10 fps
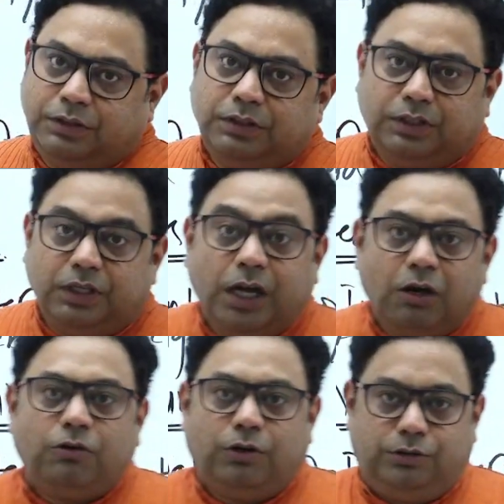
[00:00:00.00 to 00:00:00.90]
now
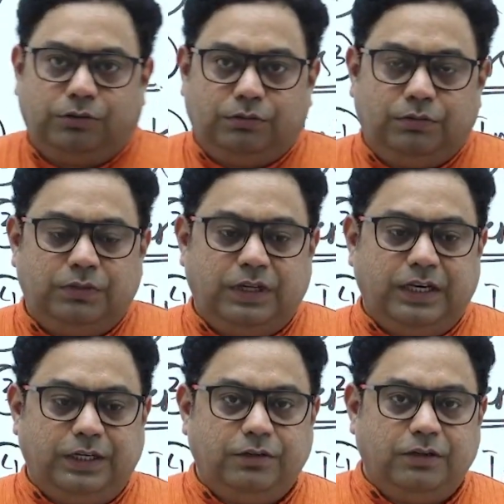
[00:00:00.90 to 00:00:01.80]
also, and
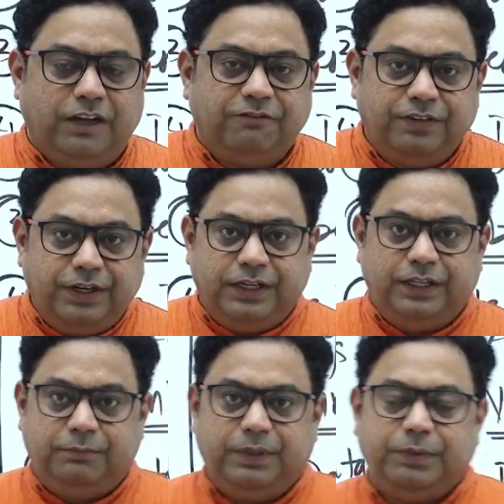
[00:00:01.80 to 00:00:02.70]
you know, every day,
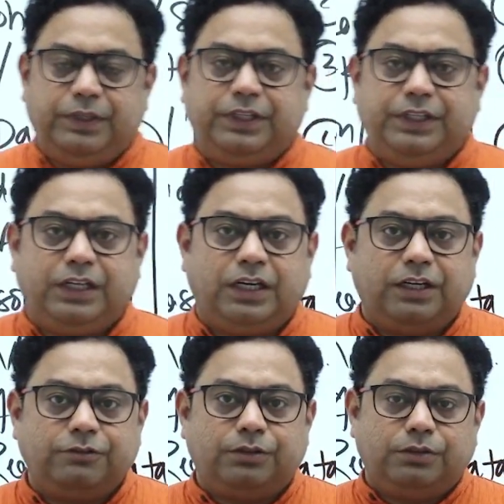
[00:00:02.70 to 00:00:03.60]
maybe 3
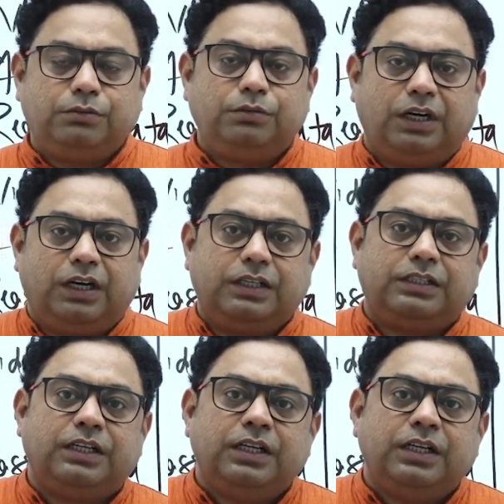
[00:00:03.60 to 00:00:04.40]
hours or 2 hours,